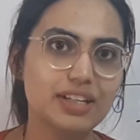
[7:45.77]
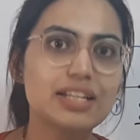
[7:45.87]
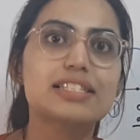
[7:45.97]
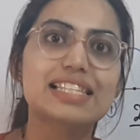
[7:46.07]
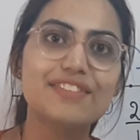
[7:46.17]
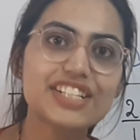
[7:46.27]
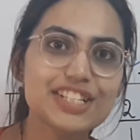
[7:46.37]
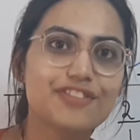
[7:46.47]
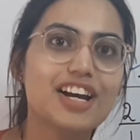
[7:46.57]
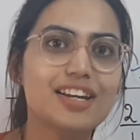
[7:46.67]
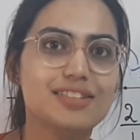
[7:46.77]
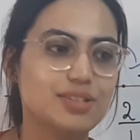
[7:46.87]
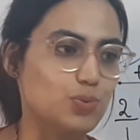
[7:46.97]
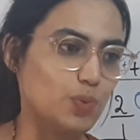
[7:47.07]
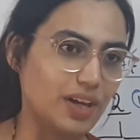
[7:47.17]
75
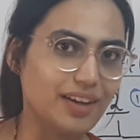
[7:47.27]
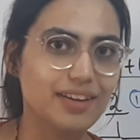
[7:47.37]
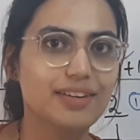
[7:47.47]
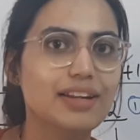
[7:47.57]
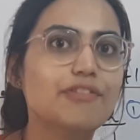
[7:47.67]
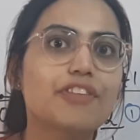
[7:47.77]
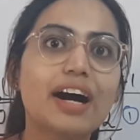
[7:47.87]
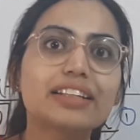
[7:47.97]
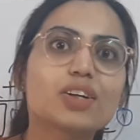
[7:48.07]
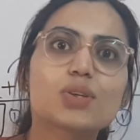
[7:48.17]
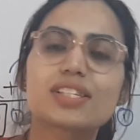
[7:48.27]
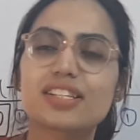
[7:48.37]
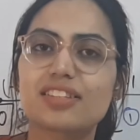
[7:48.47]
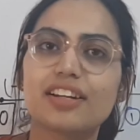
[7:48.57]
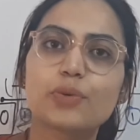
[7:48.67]
is where and
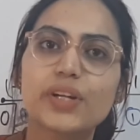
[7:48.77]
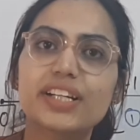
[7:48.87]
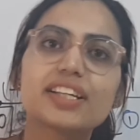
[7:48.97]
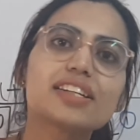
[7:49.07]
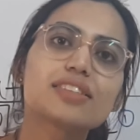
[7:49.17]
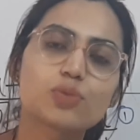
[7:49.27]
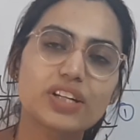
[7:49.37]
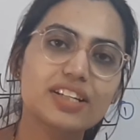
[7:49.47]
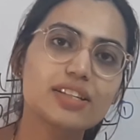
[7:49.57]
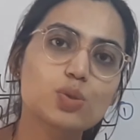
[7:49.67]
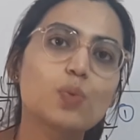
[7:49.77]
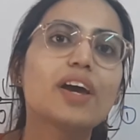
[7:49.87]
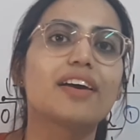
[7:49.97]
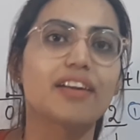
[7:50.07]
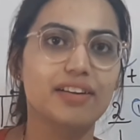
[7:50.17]
5620 is
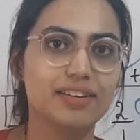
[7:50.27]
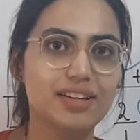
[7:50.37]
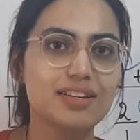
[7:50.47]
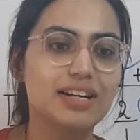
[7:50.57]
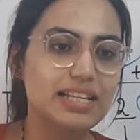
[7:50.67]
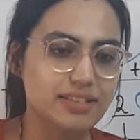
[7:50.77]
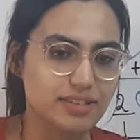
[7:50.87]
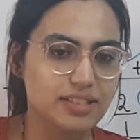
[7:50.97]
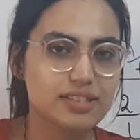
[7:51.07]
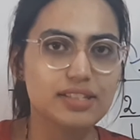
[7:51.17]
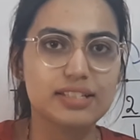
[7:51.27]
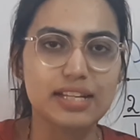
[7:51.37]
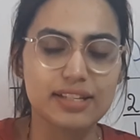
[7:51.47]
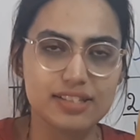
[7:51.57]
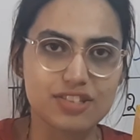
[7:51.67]
where?
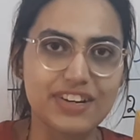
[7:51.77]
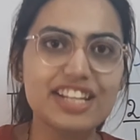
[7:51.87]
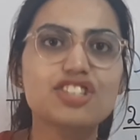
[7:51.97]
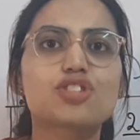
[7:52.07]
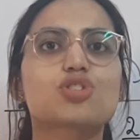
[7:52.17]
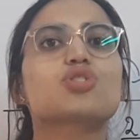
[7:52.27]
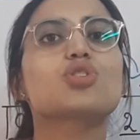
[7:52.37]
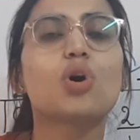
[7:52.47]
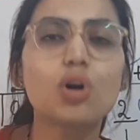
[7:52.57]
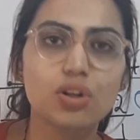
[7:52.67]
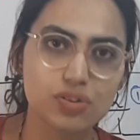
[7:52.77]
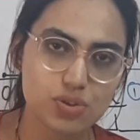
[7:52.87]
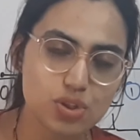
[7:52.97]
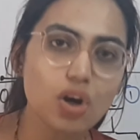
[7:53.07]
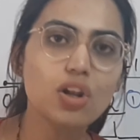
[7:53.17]
Its range is
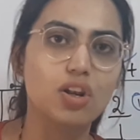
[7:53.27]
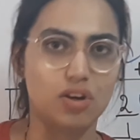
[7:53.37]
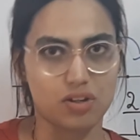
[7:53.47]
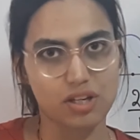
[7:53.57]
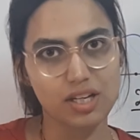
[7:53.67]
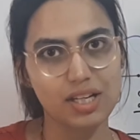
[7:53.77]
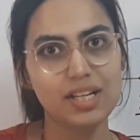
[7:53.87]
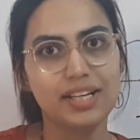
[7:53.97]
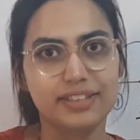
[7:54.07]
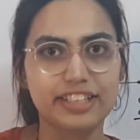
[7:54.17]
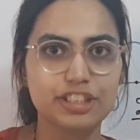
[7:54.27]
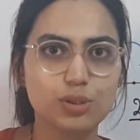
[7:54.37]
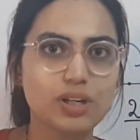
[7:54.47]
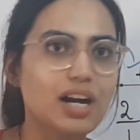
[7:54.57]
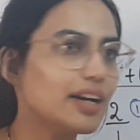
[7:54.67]
so long that you
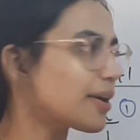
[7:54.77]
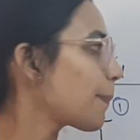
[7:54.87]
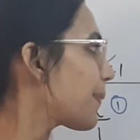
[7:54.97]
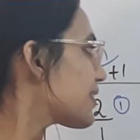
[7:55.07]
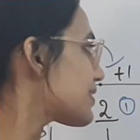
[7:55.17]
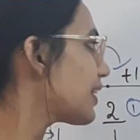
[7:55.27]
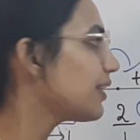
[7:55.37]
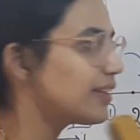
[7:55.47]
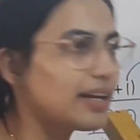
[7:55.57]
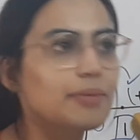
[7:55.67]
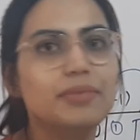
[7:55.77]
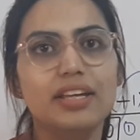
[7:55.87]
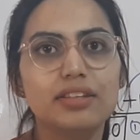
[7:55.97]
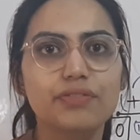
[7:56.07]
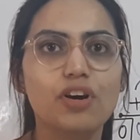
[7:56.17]
can't represent them in
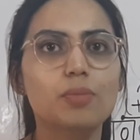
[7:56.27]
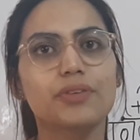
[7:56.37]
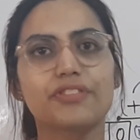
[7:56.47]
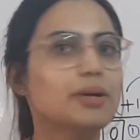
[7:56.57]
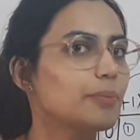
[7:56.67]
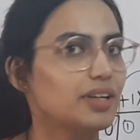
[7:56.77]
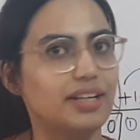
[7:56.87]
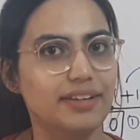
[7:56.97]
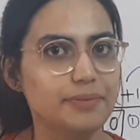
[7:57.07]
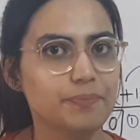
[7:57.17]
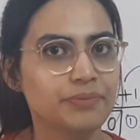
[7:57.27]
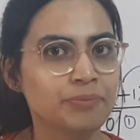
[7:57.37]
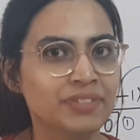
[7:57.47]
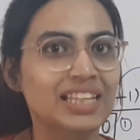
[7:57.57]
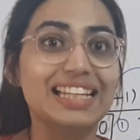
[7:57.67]
the form of number line.
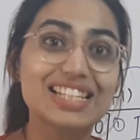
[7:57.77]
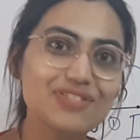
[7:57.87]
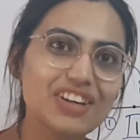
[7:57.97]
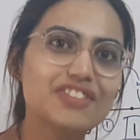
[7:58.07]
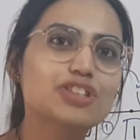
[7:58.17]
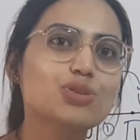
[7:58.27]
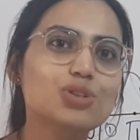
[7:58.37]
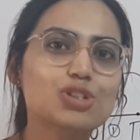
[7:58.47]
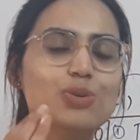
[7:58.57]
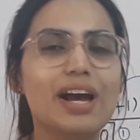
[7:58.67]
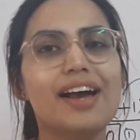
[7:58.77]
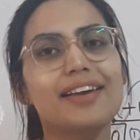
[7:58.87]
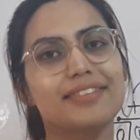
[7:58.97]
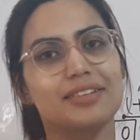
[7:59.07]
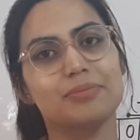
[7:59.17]
That's why we choose to
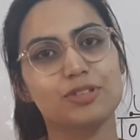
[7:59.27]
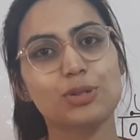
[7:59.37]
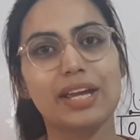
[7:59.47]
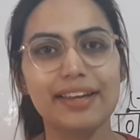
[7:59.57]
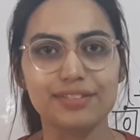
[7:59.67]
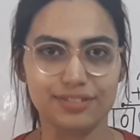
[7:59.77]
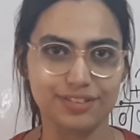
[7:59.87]
add them together